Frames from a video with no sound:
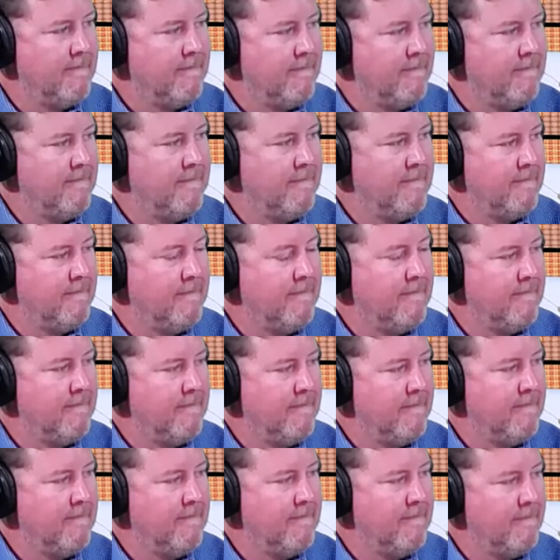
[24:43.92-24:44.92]

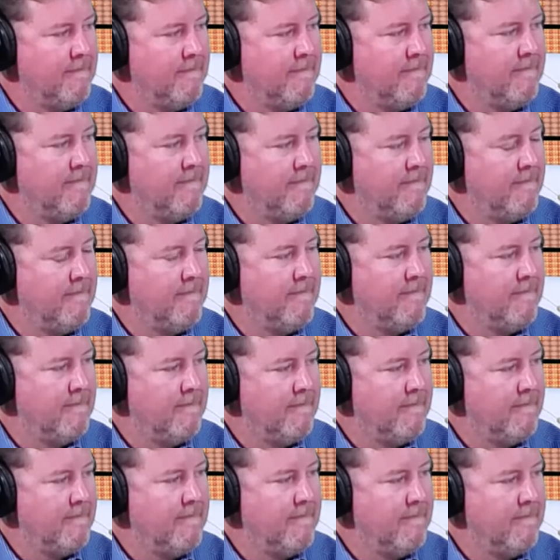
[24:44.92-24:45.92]

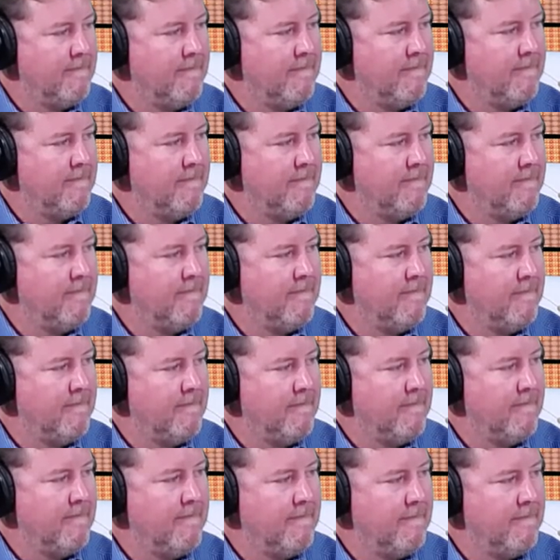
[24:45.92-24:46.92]

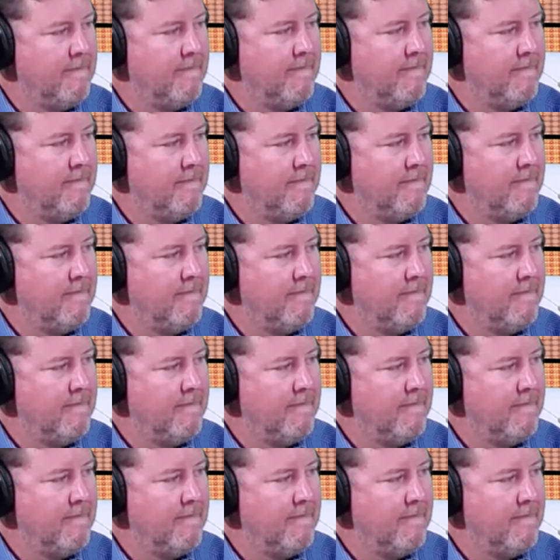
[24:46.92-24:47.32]
(not speaking)